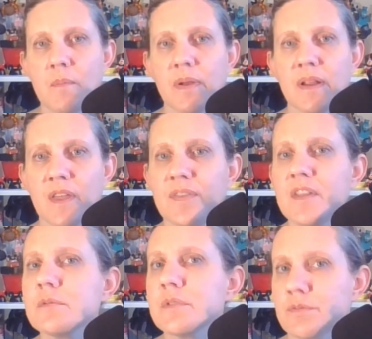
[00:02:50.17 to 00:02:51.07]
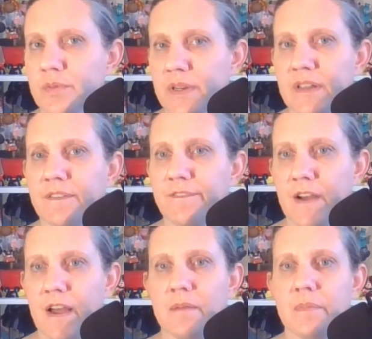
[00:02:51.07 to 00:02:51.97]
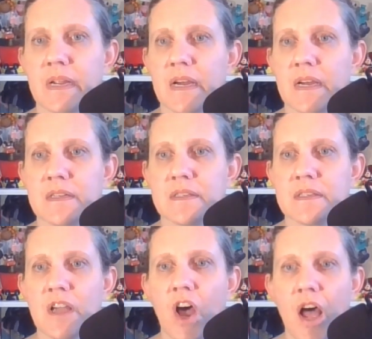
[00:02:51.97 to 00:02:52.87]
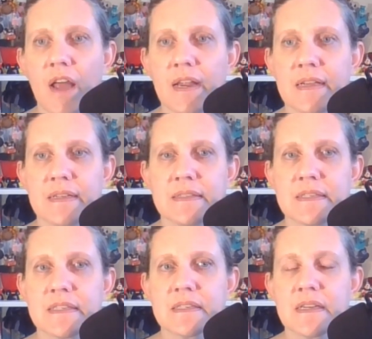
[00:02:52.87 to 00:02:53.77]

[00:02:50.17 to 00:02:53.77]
But I thought this was really fun because the audience